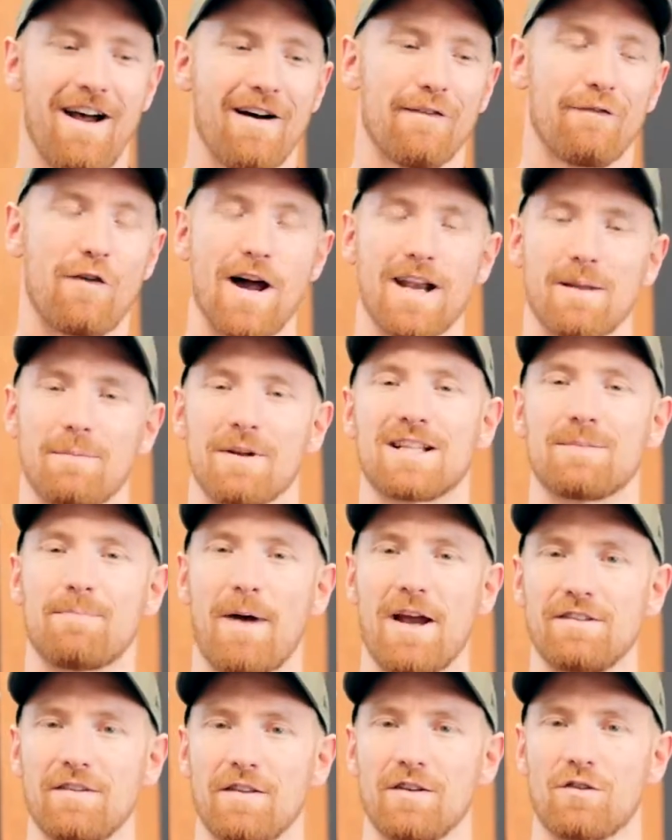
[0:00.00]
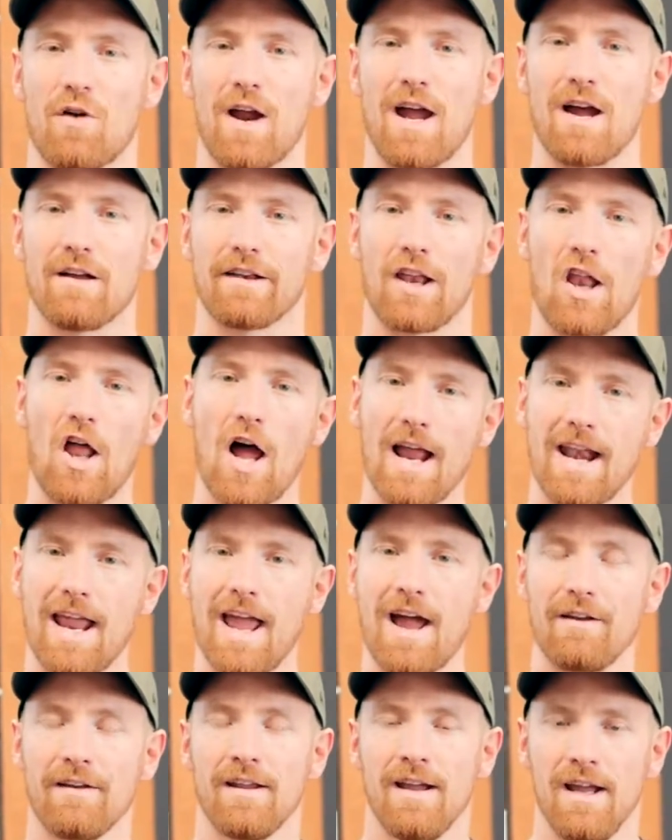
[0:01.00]
Find a bit of space on the ground, lie
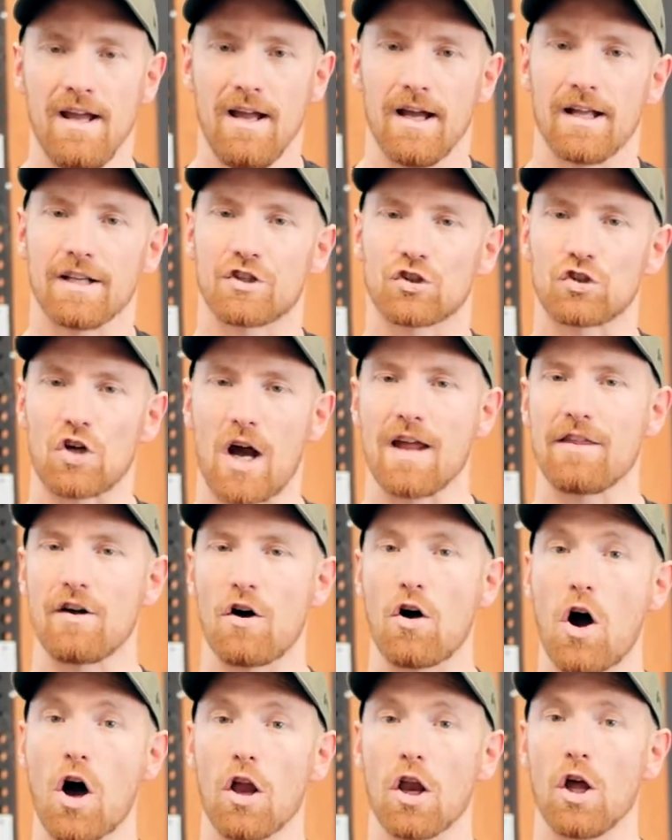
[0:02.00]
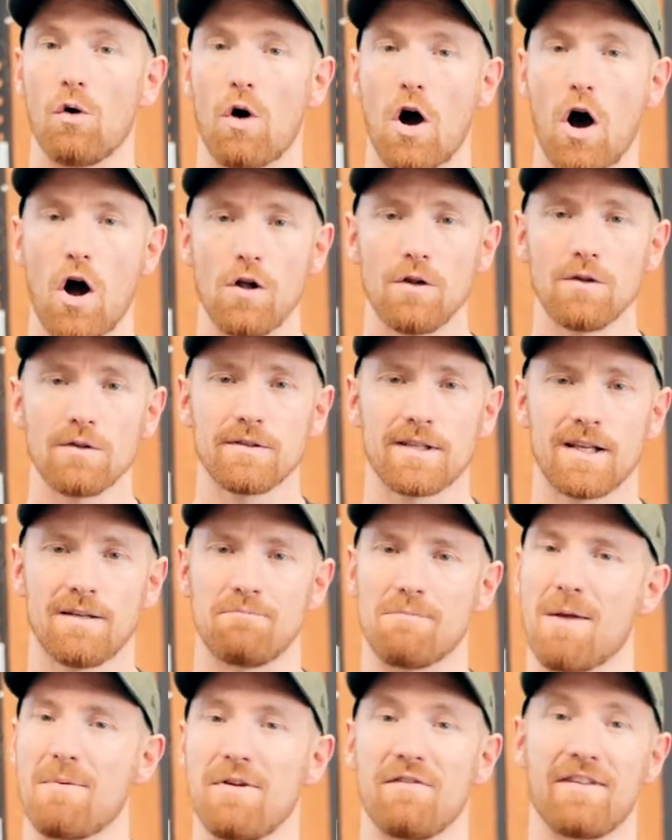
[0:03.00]
down and try the hollow holds,
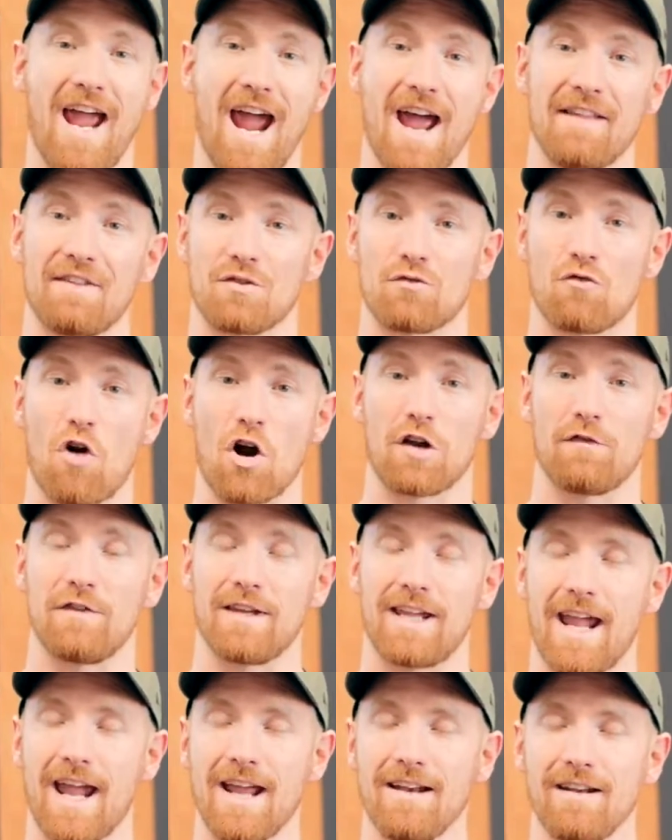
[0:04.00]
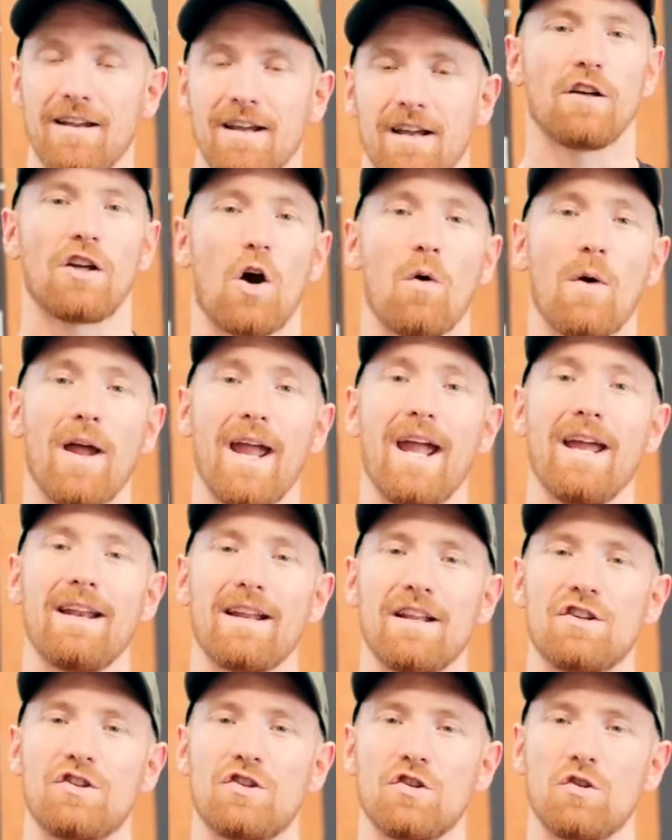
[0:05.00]
maybe even add the rock if you can. Go ahead
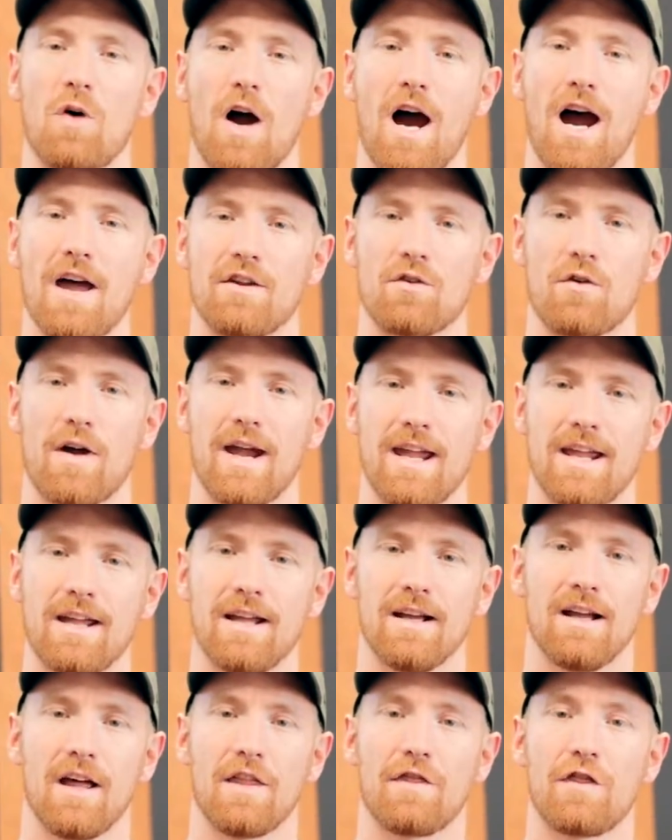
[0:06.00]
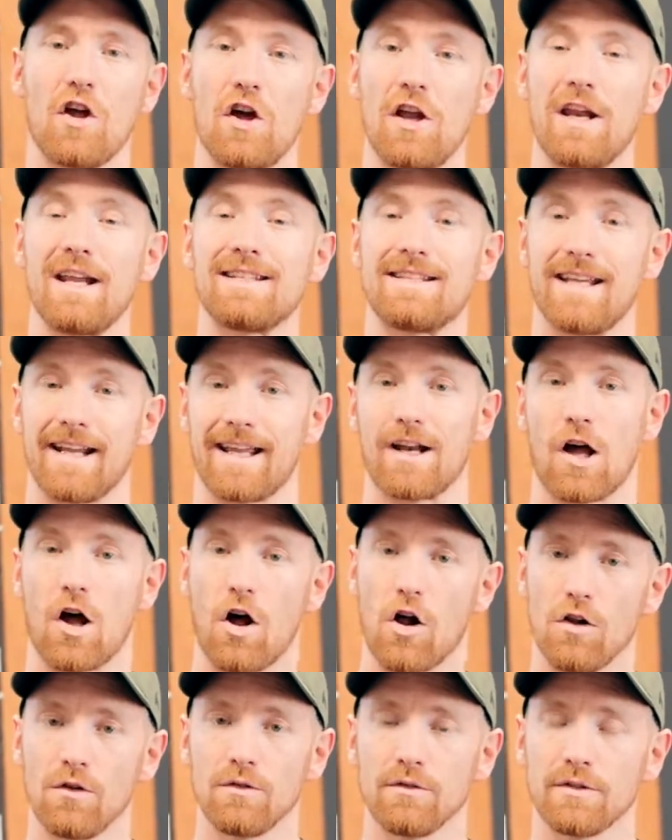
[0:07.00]
and do either a 30-second
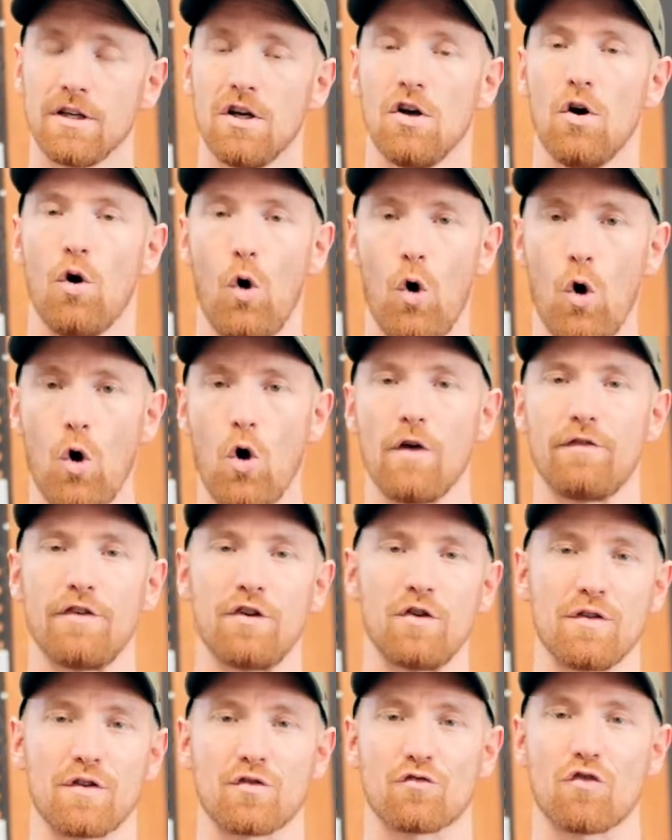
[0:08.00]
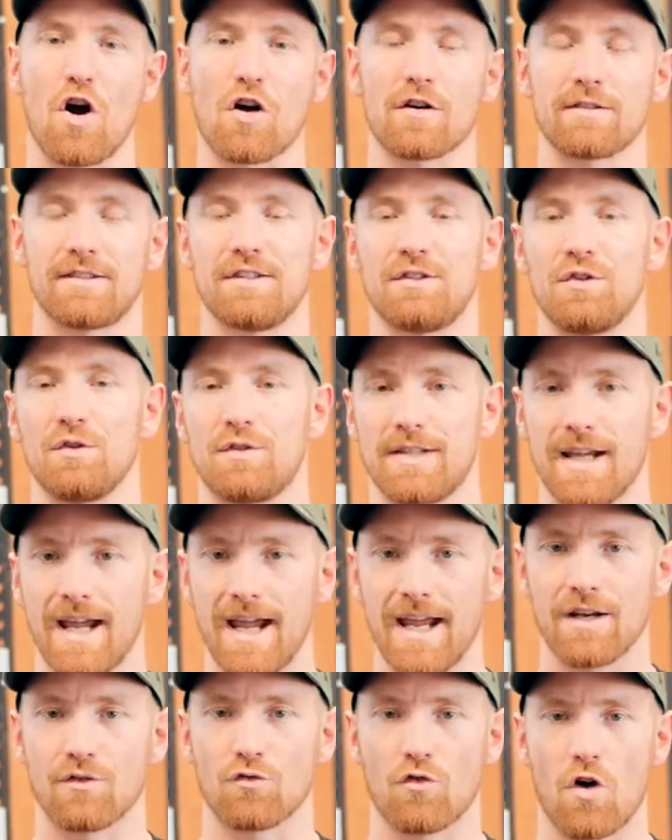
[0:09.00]
hold, or if you're doing the rocks, just do
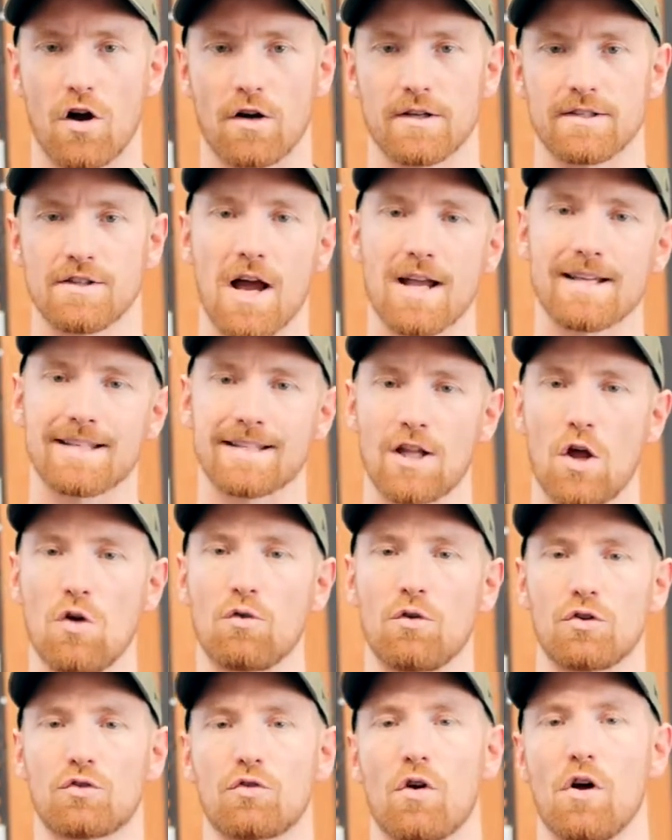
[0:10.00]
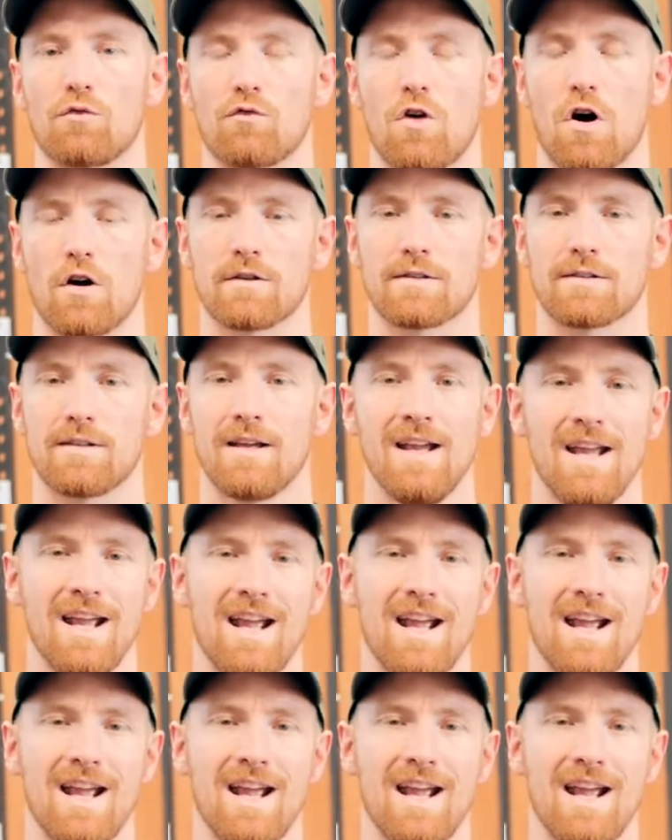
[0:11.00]
10 rocks, nice slow controlled rocks.